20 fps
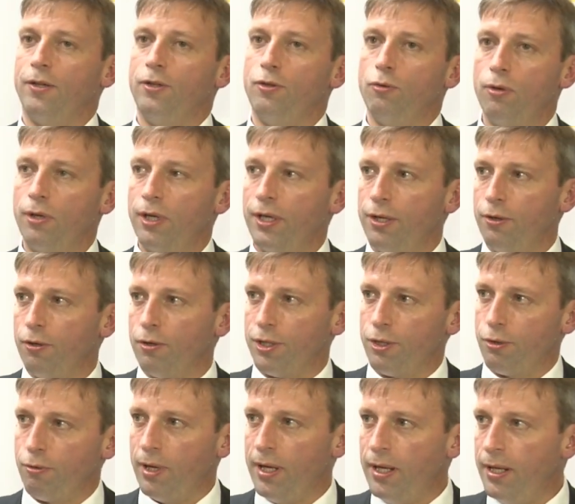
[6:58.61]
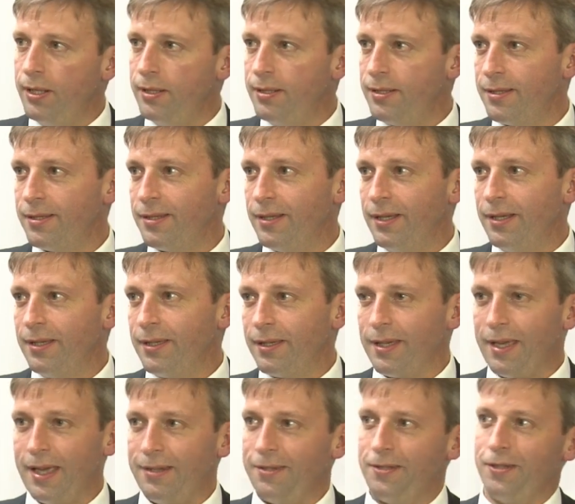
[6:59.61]
doing your trades,
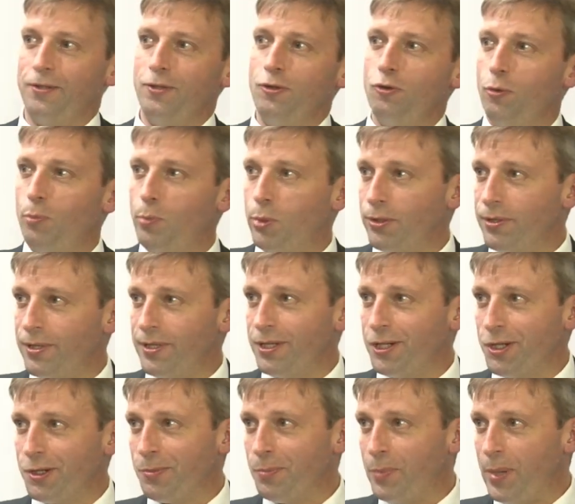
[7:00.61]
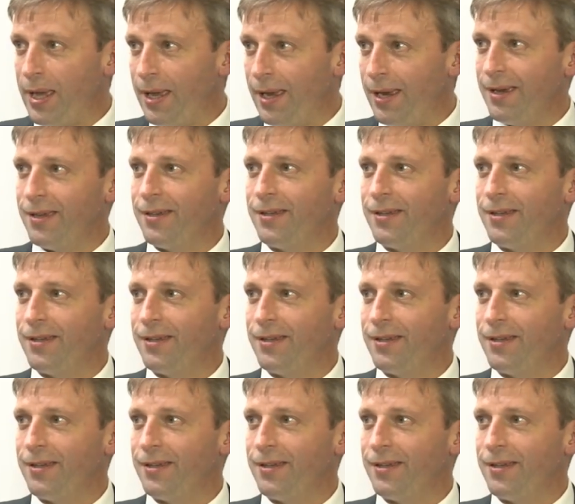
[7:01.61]
get the new position back.